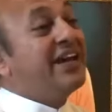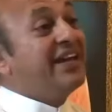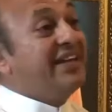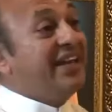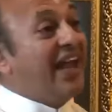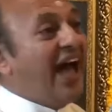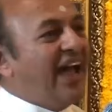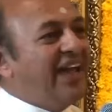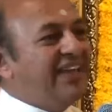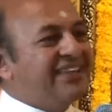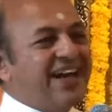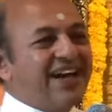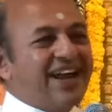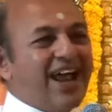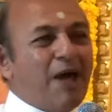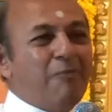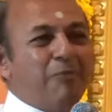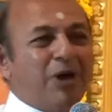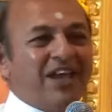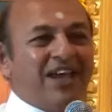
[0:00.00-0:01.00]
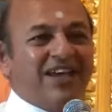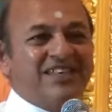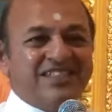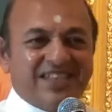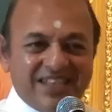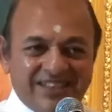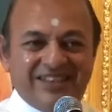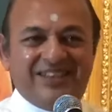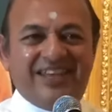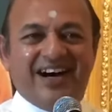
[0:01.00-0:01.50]
Neither am I a
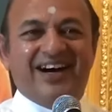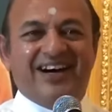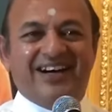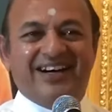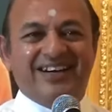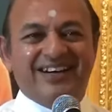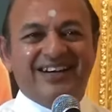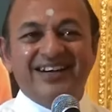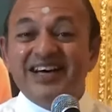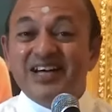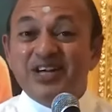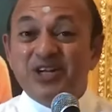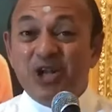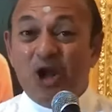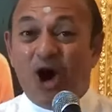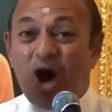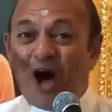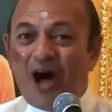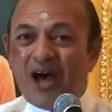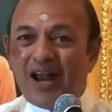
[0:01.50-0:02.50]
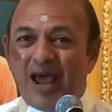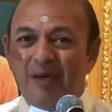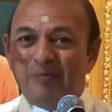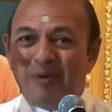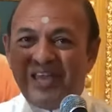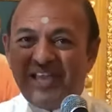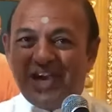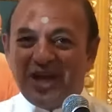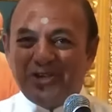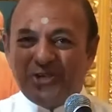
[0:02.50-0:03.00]
Siddha, nor am
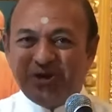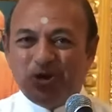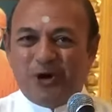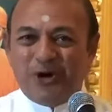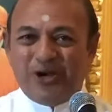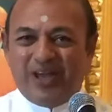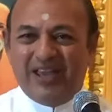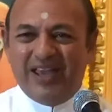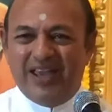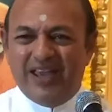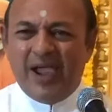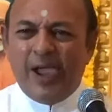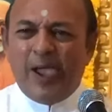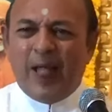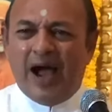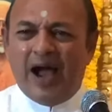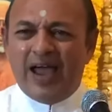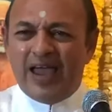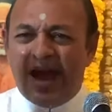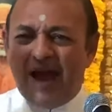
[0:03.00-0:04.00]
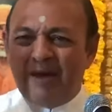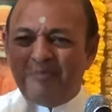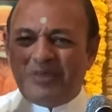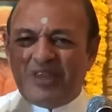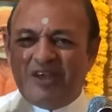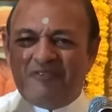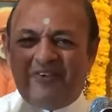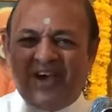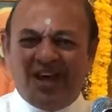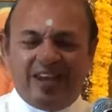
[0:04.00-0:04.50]
I a Yogi. I am
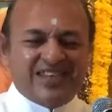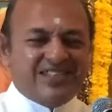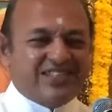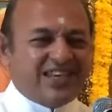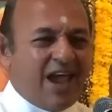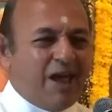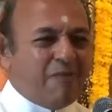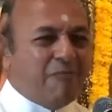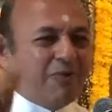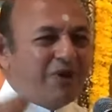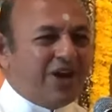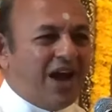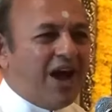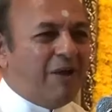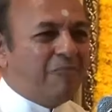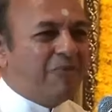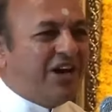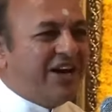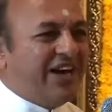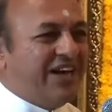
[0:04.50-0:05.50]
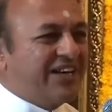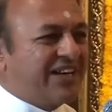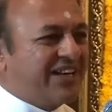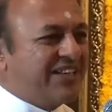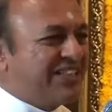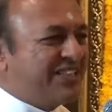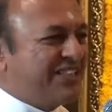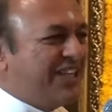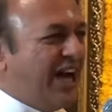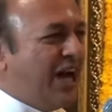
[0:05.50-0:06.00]
the very same Rama and
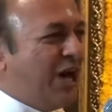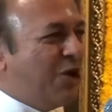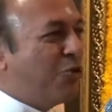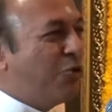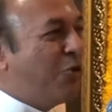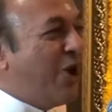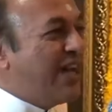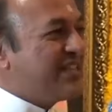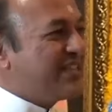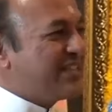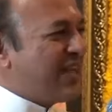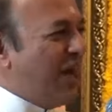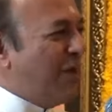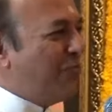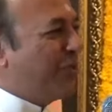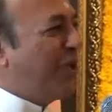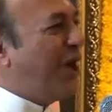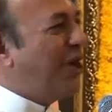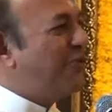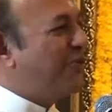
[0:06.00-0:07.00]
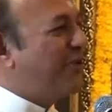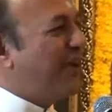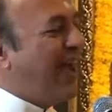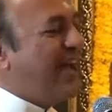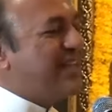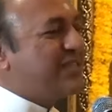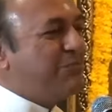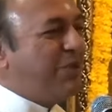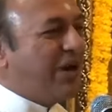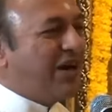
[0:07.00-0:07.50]
Krishna who has come down
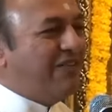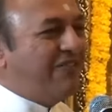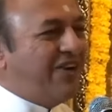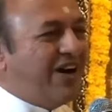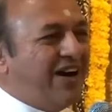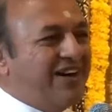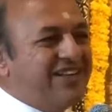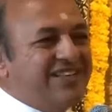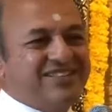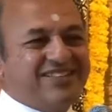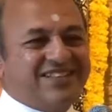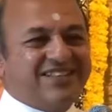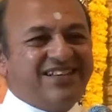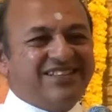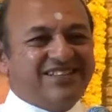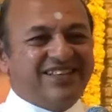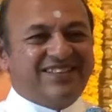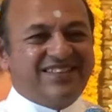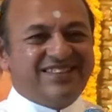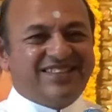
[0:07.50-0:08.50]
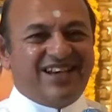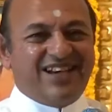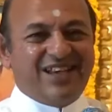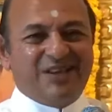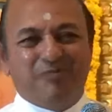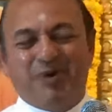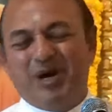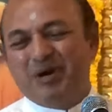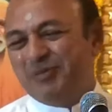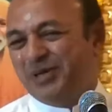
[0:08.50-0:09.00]
as Bhagavan Sri Sathya
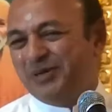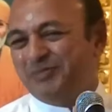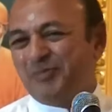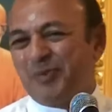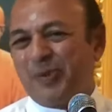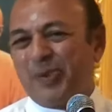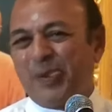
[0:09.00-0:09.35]
Sai Baba."